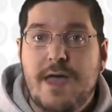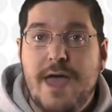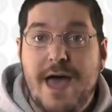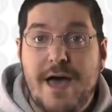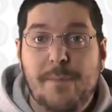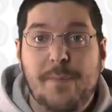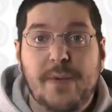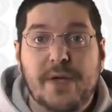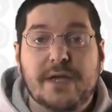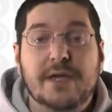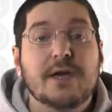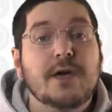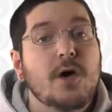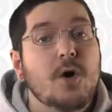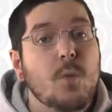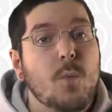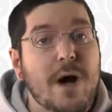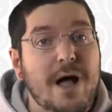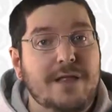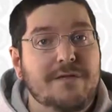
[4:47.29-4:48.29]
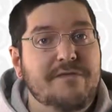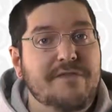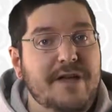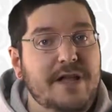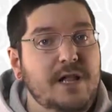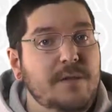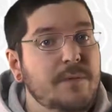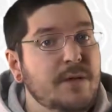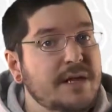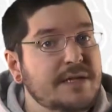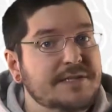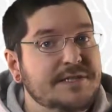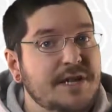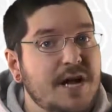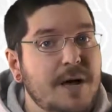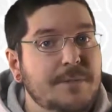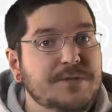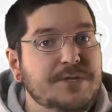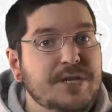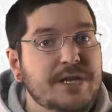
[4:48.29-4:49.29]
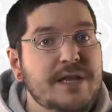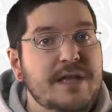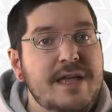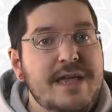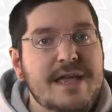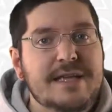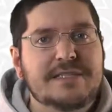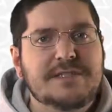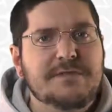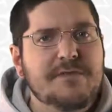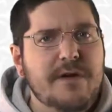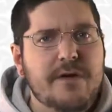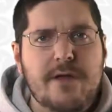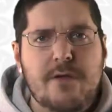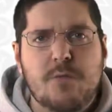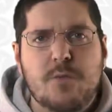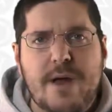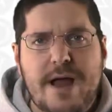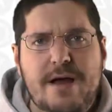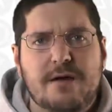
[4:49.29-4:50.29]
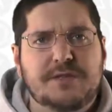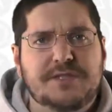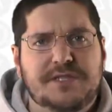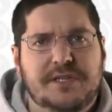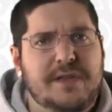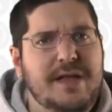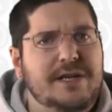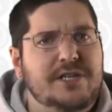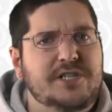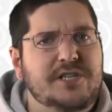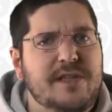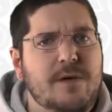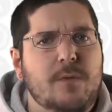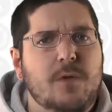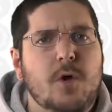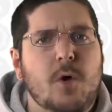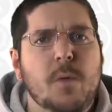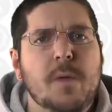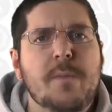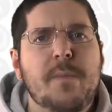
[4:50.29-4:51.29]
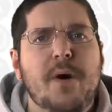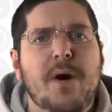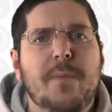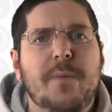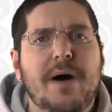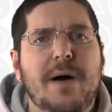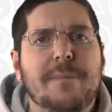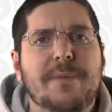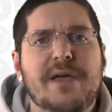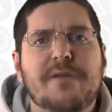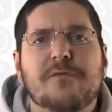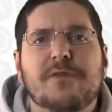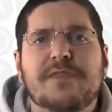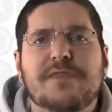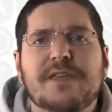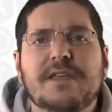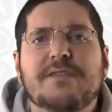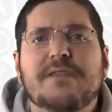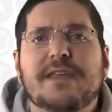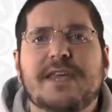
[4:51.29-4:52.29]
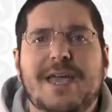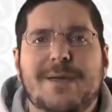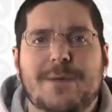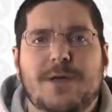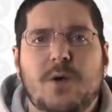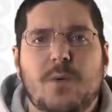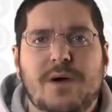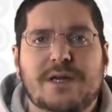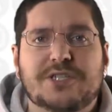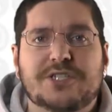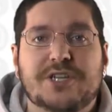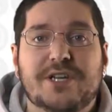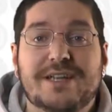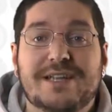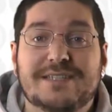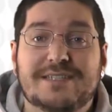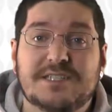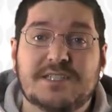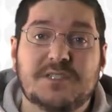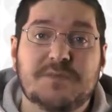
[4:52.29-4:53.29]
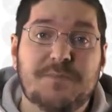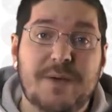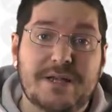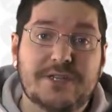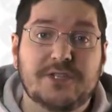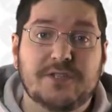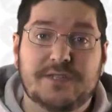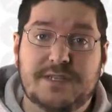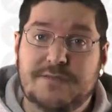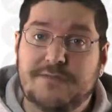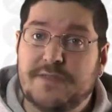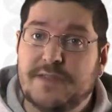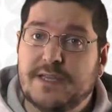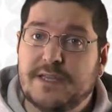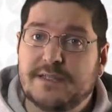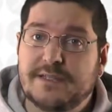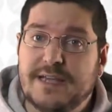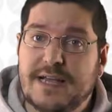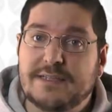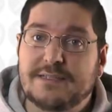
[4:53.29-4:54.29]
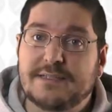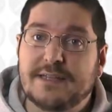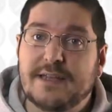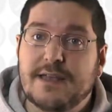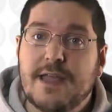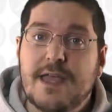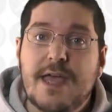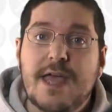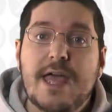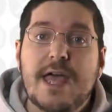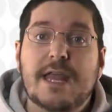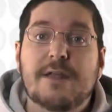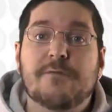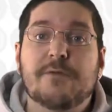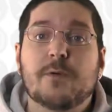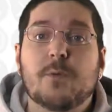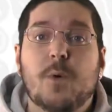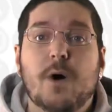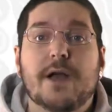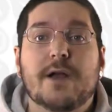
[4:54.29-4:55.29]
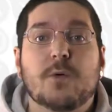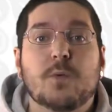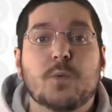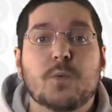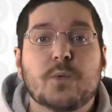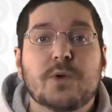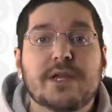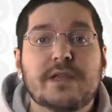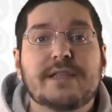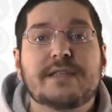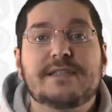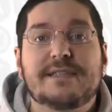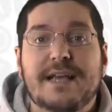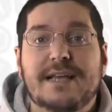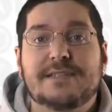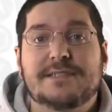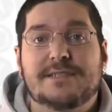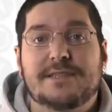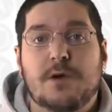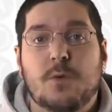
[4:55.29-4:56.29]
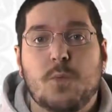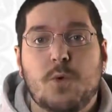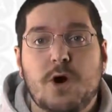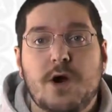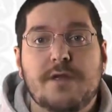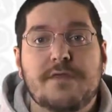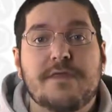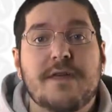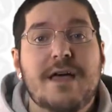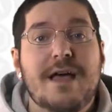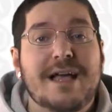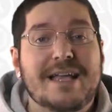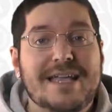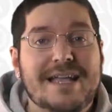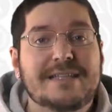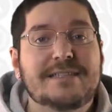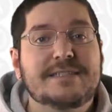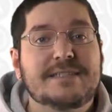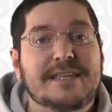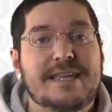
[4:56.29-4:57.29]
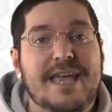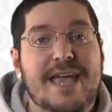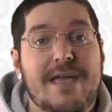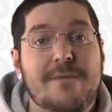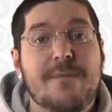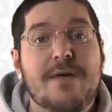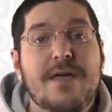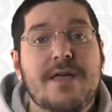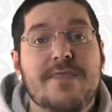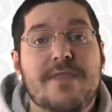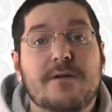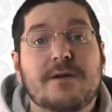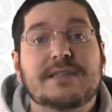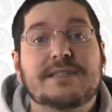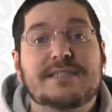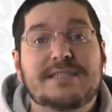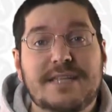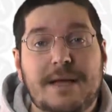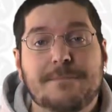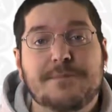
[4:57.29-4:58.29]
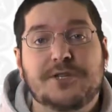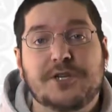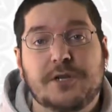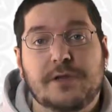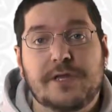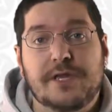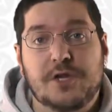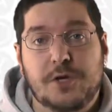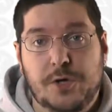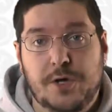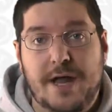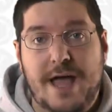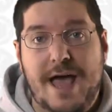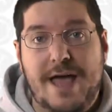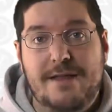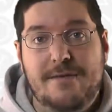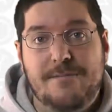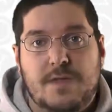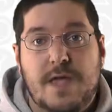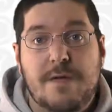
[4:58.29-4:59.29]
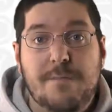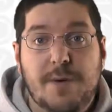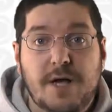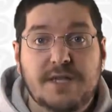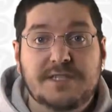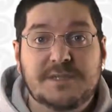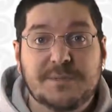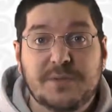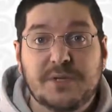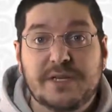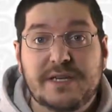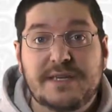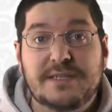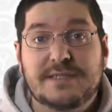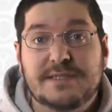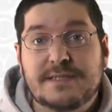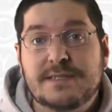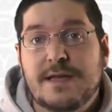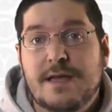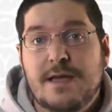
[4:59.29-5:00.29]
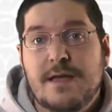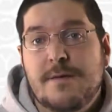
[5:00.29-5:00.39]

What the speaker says: Epic, while available as an option, is a very rare selection that will only pop up if we think the game in question is a specialty for the contestant, and if we want to really test their worth against a game they're exceptionally good at. Impossible is,